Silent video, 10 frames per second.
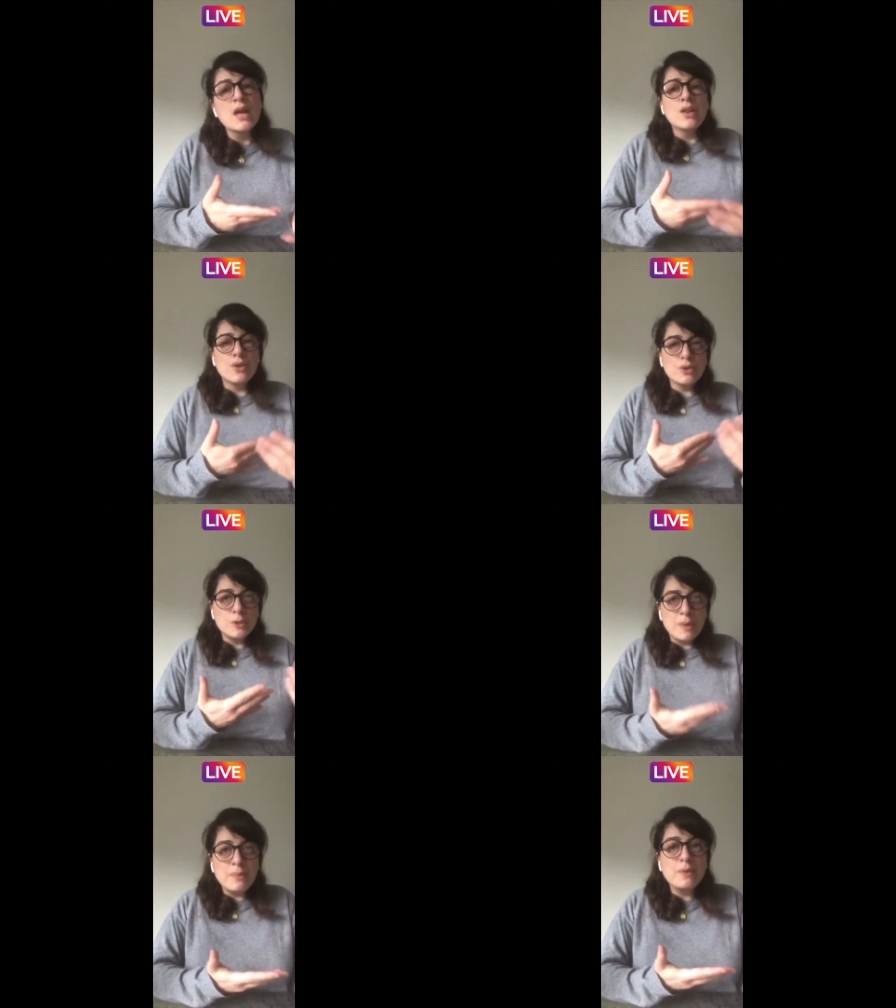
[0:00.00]
Those
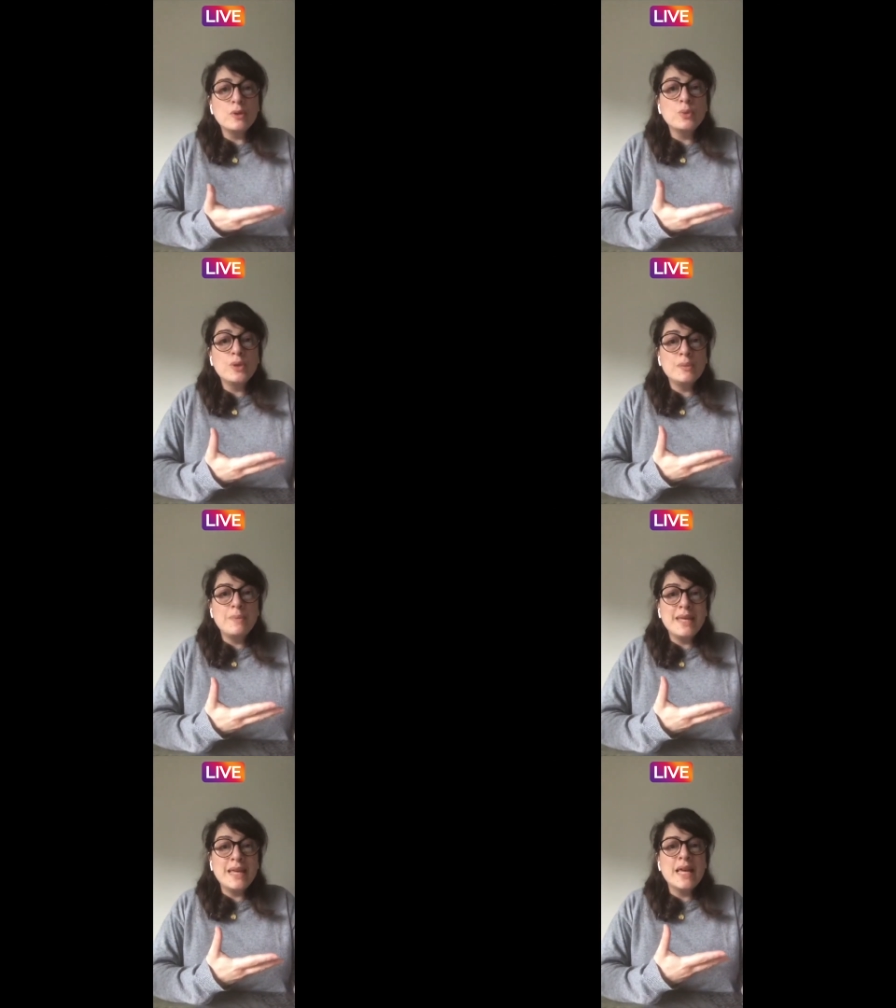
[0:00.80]
people would
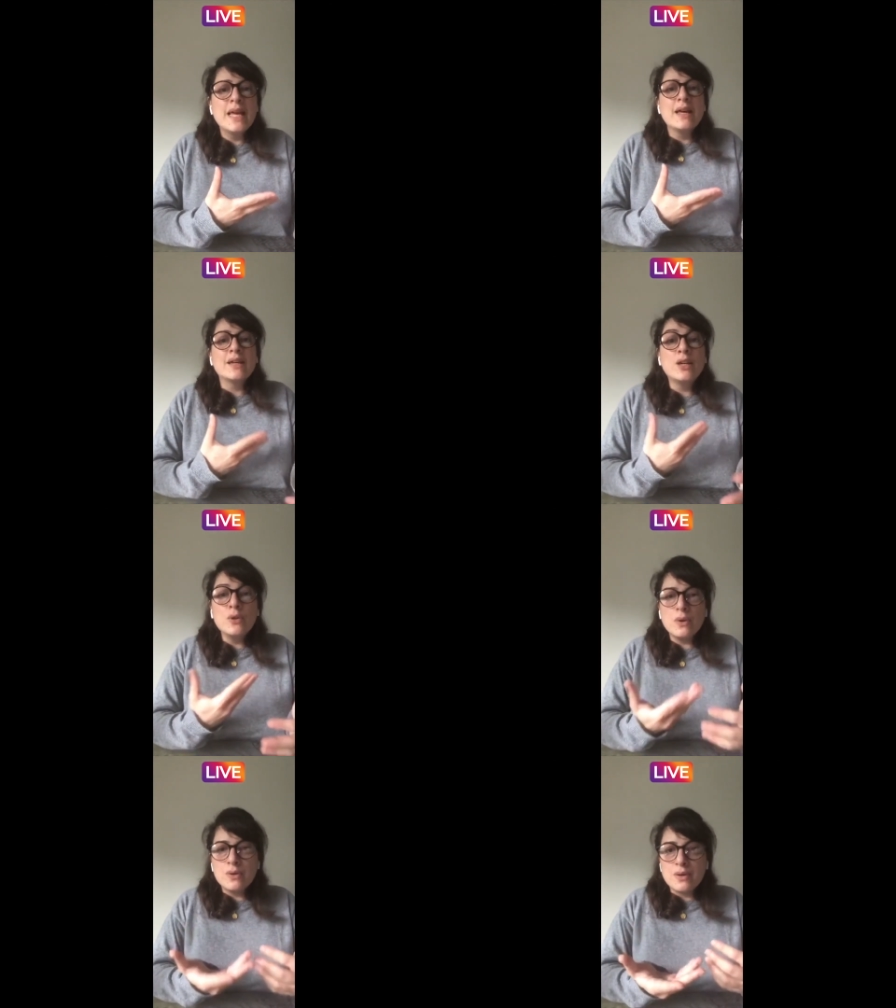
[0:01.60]
be
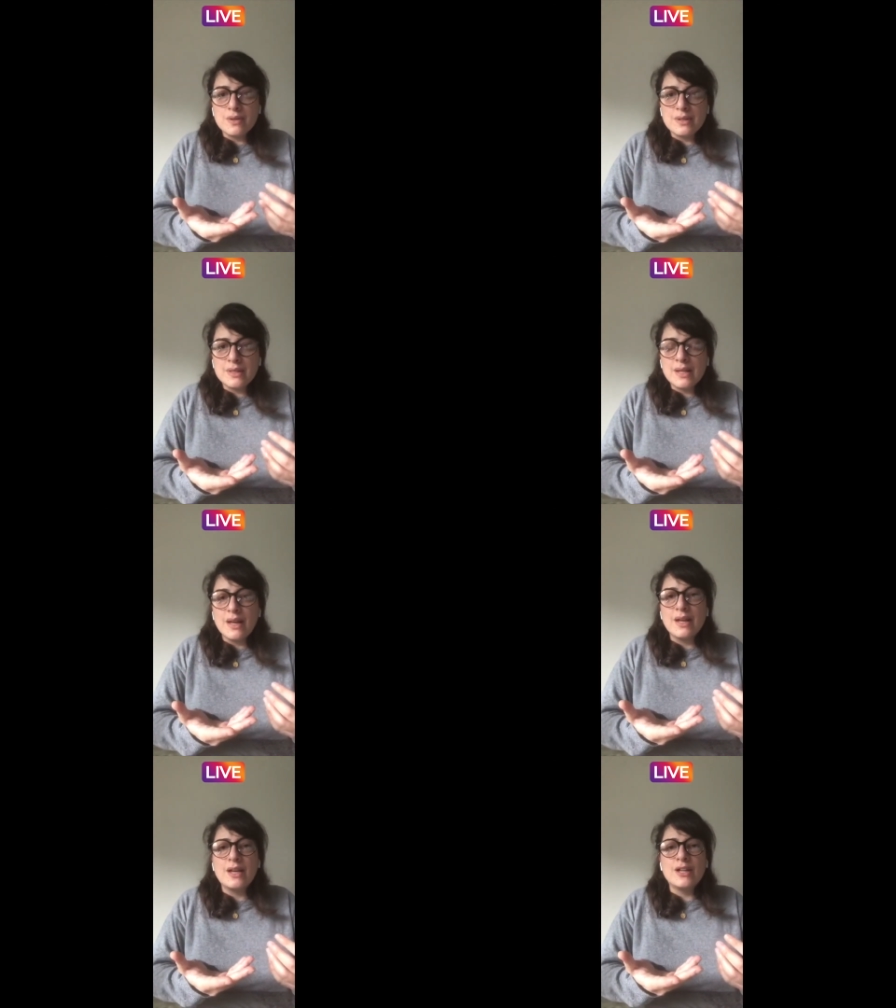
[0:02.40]
curious
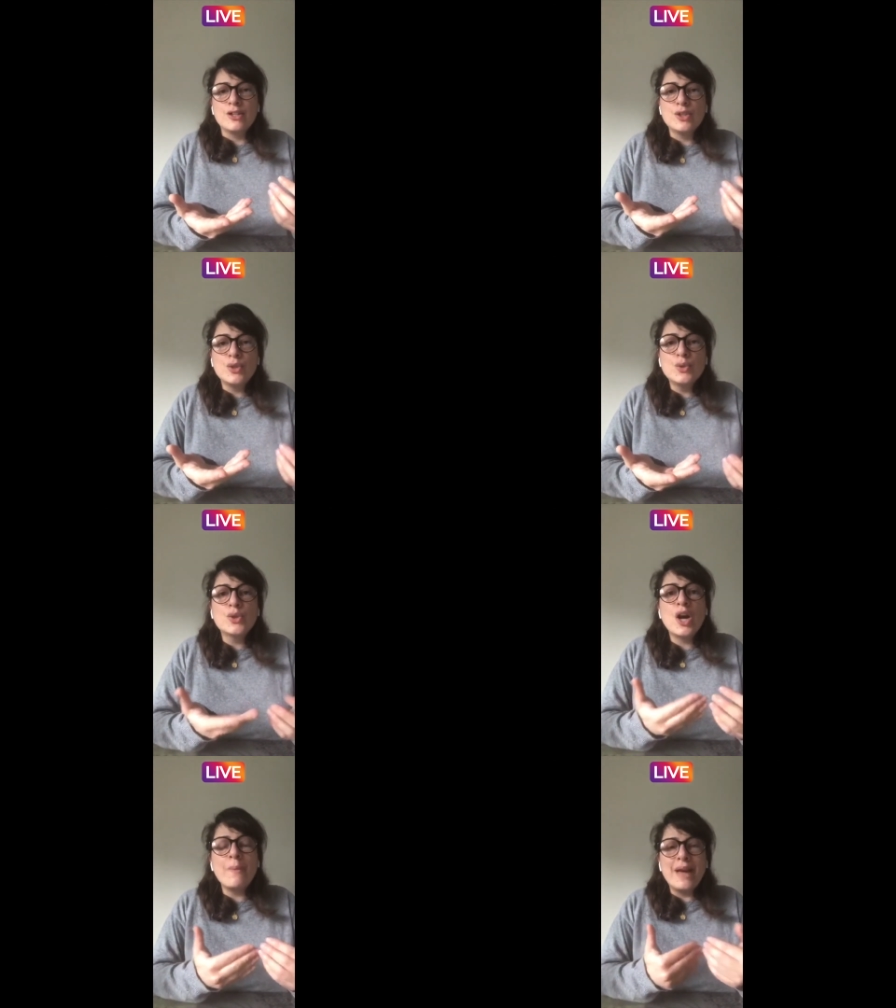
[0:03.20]
uh, to
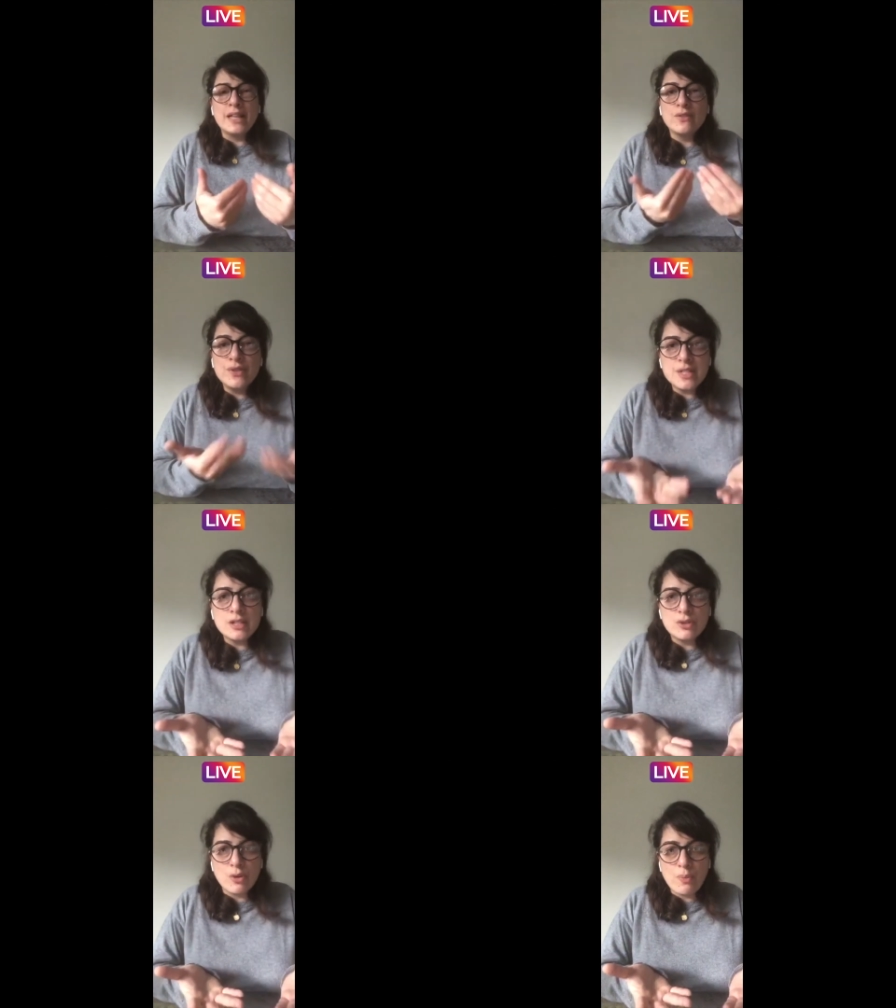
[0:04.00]
come and
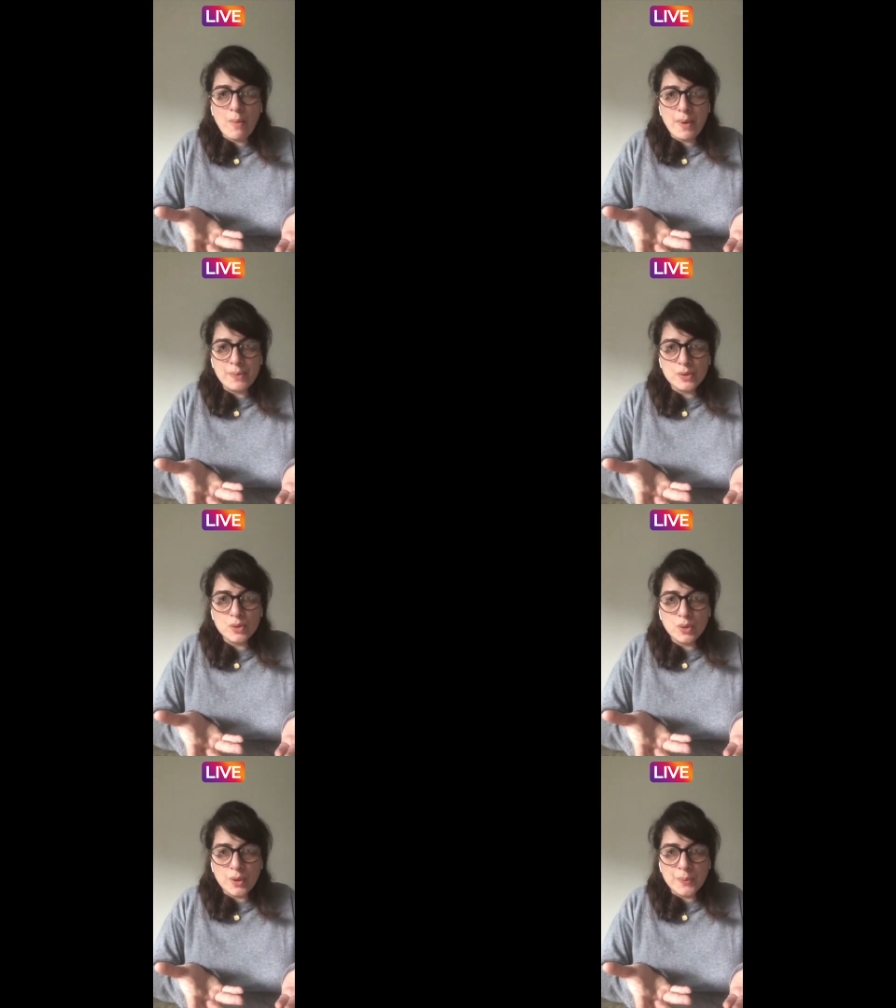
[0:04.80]
visit your pop-up
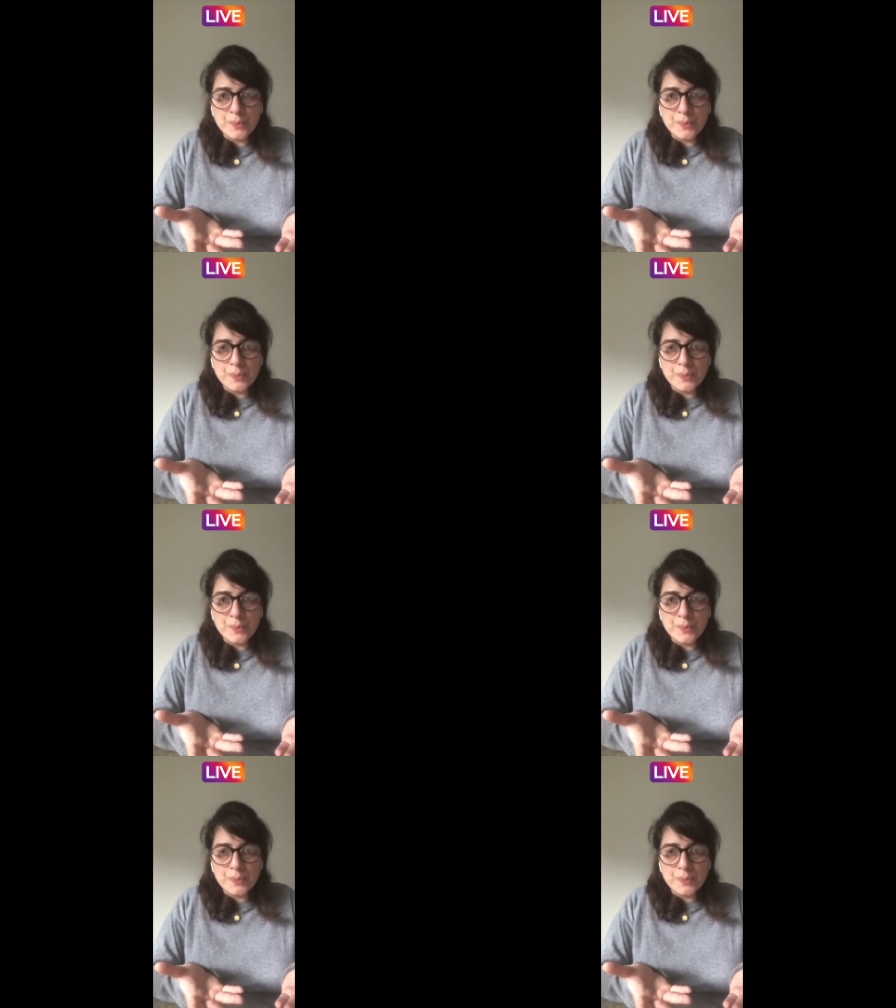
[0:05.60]
store